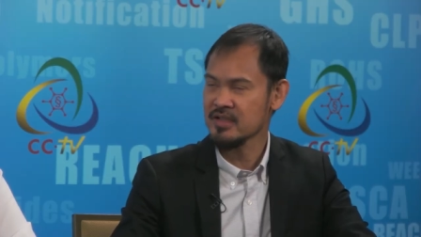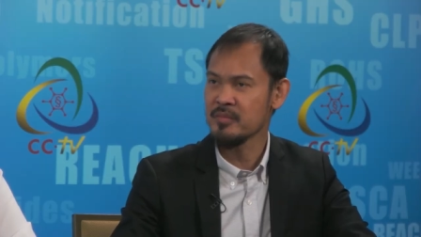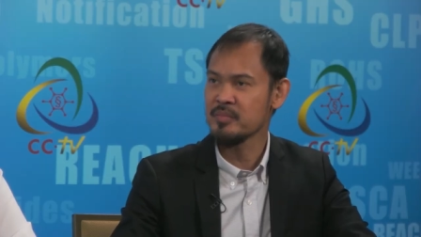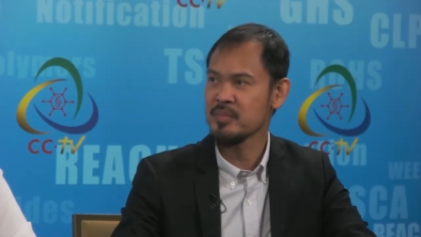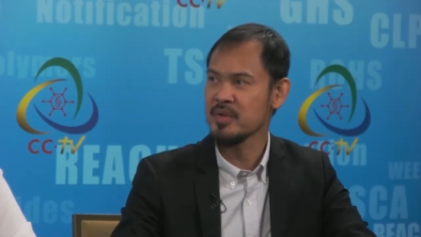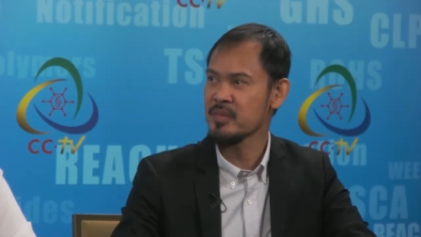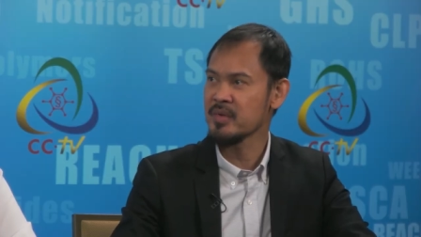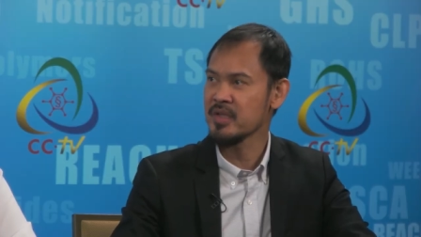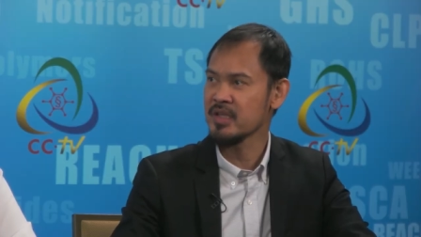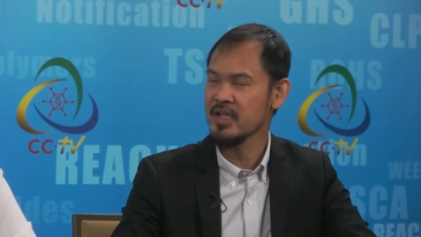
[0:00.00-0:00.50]

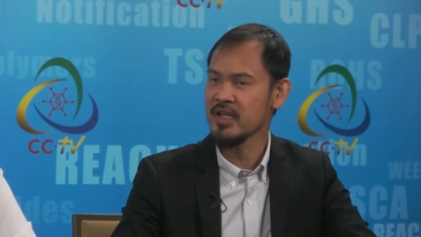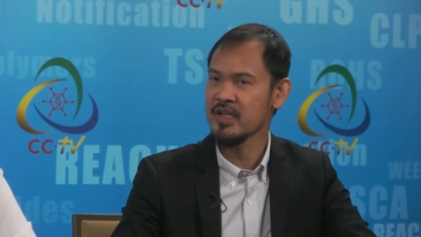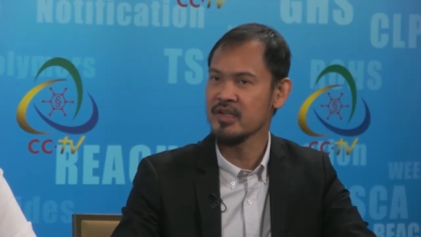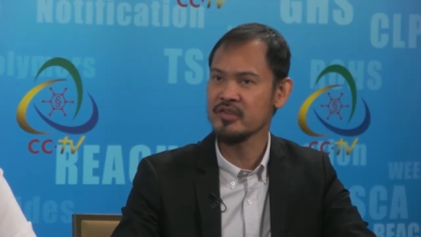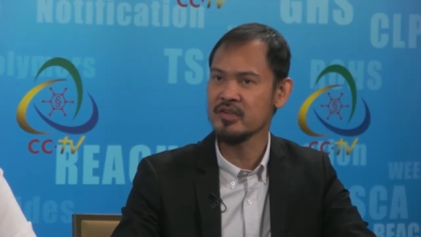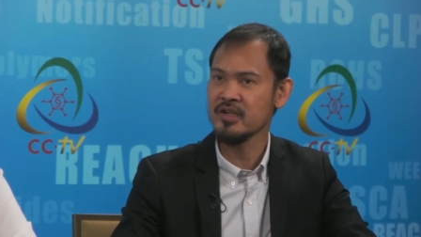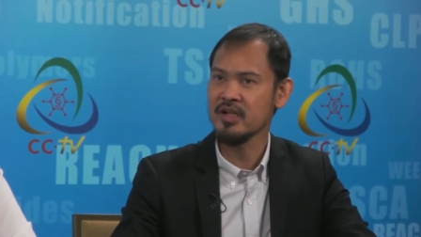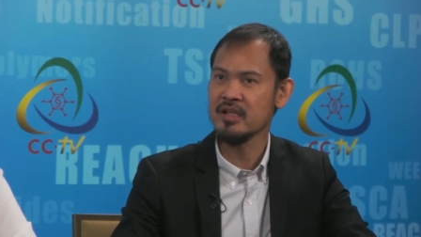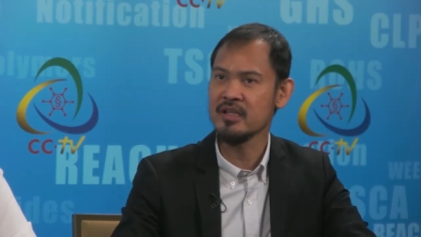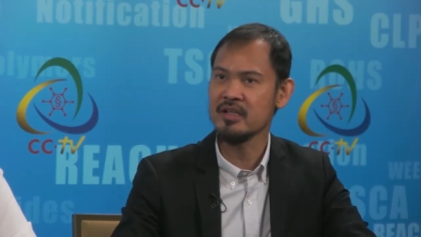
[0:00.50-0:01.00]

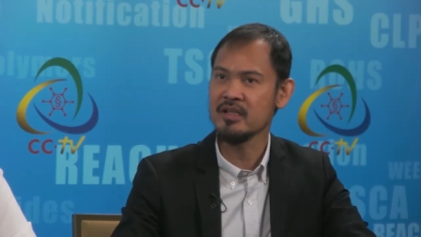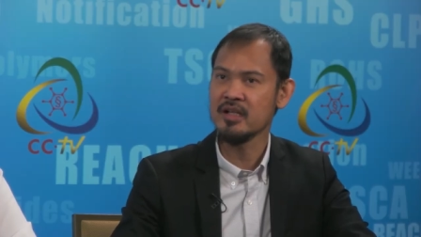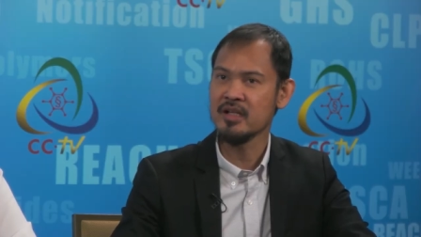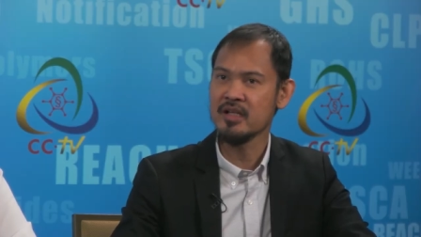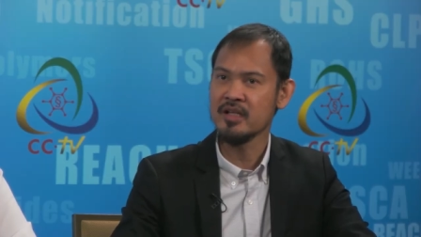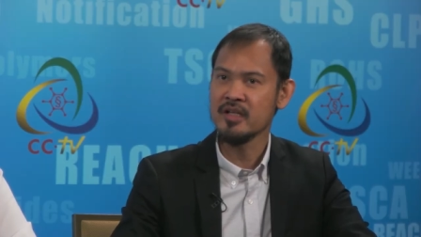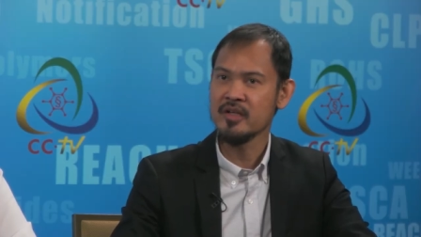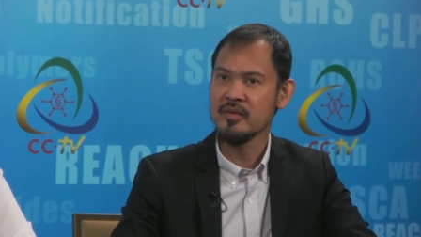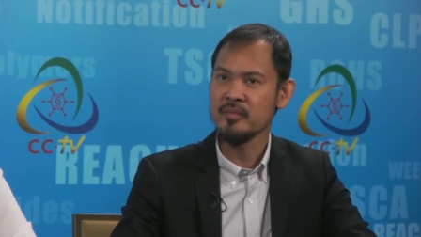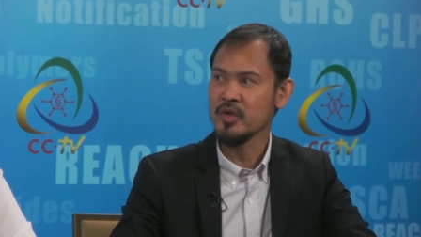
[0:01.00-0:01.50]
implementation,
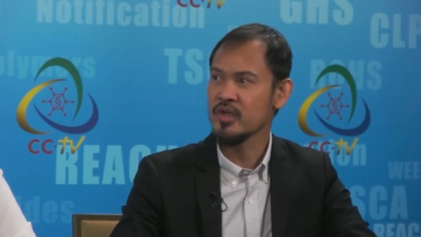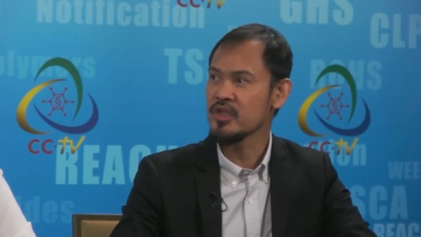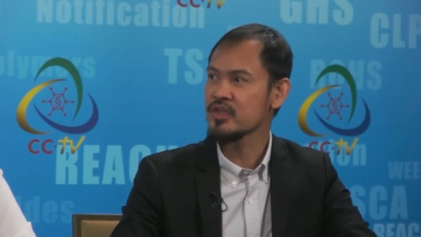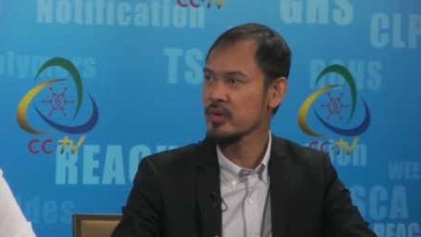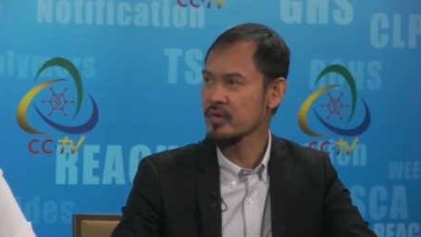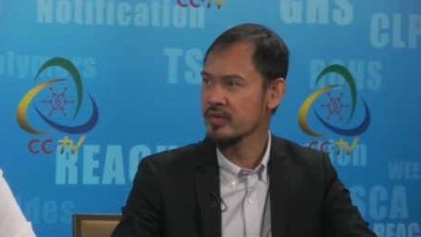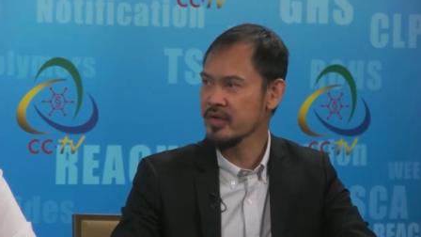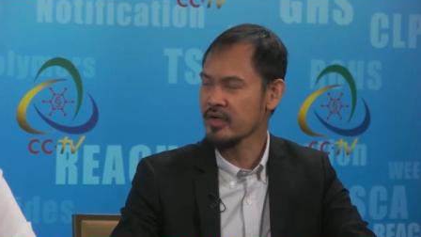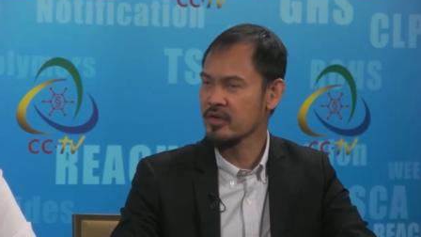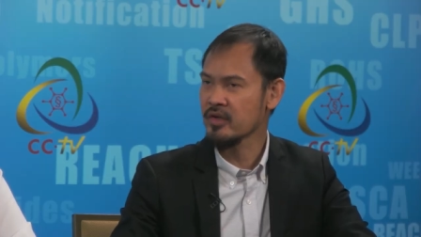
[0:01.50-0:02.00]

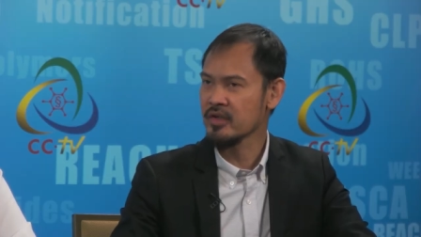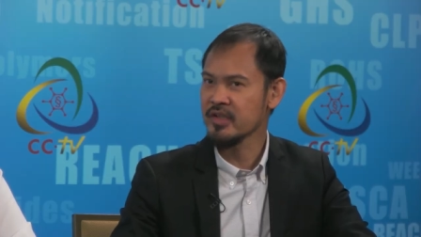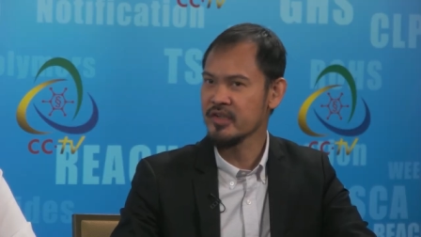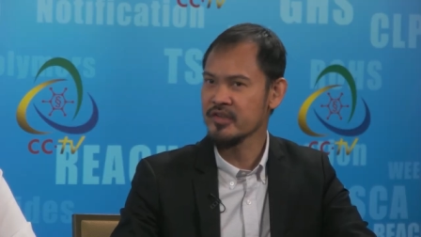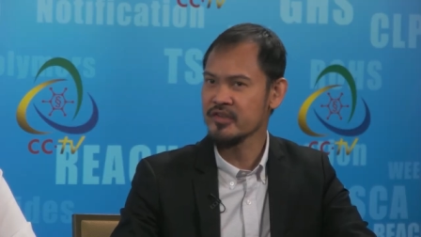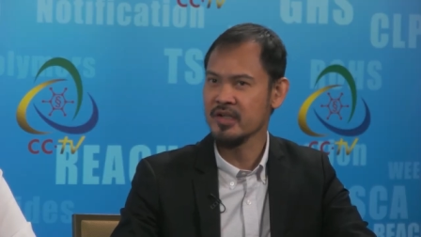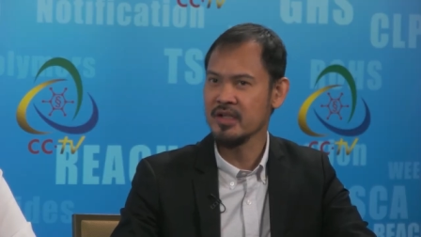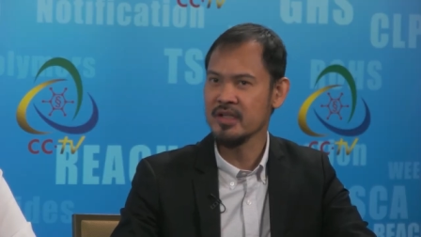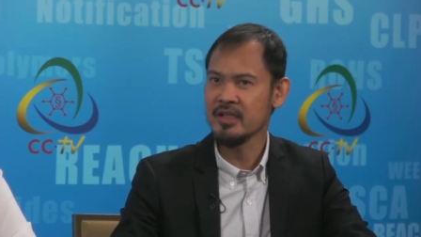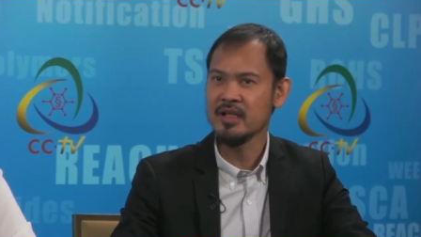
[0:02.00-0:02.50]
mutual
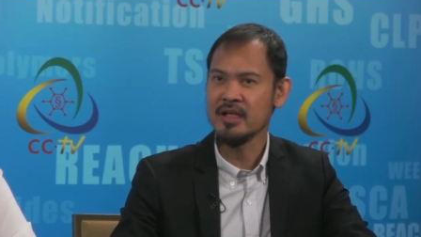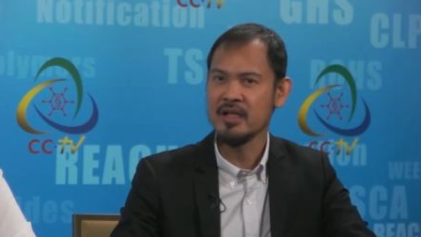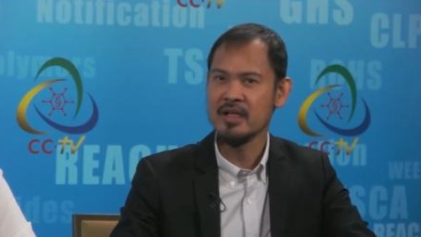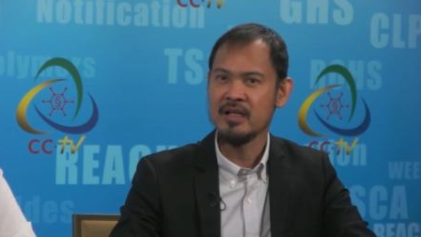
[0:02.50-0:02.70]
recognition.